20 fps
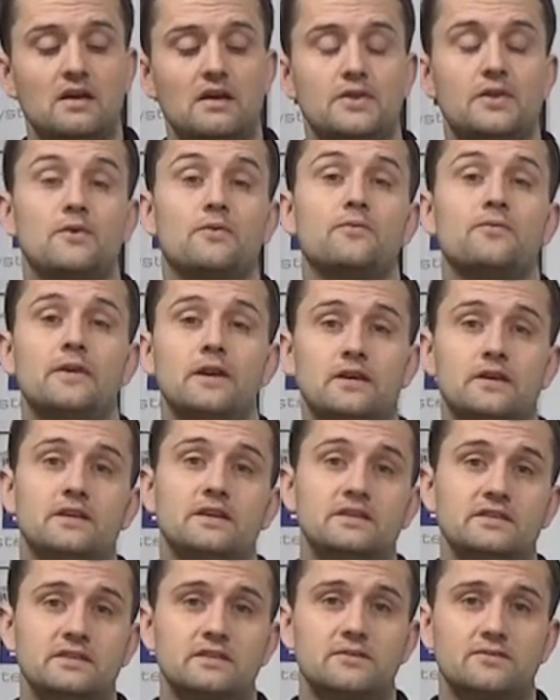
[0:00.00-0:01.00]
They're very
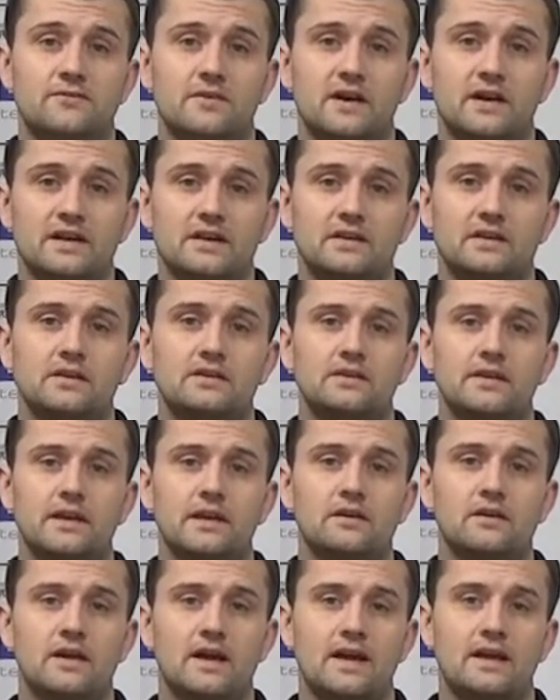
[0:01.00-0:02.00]
easy to find. They
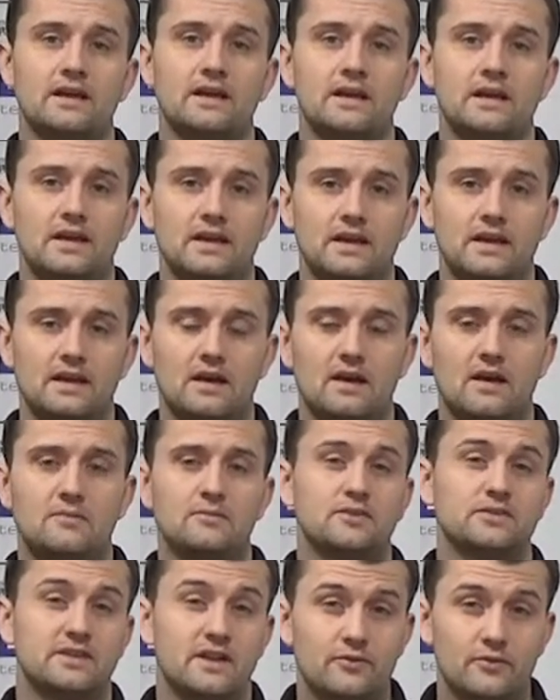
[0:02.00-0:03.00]
are at
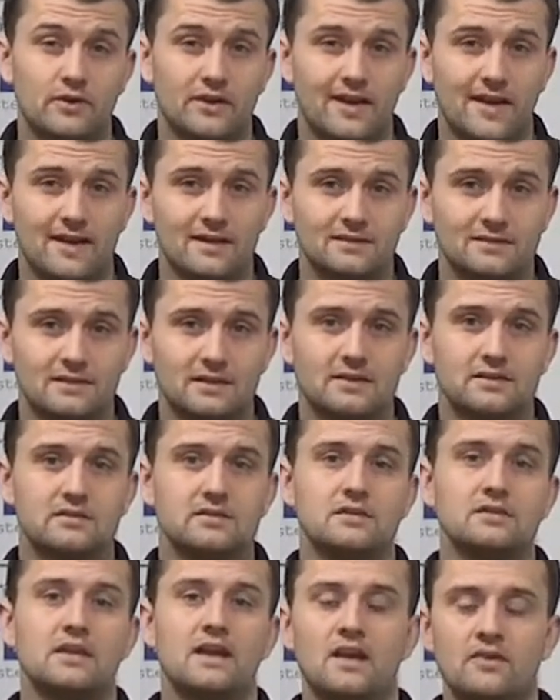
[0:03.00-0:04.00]
almost every gas
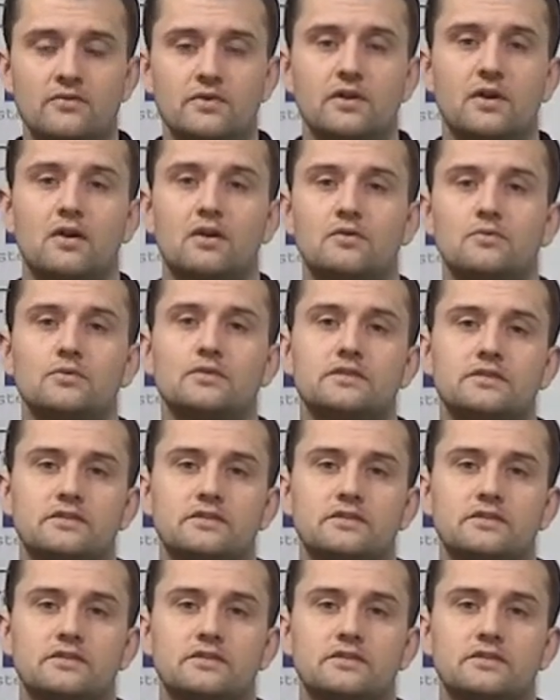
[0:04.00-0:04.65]
station, every hardware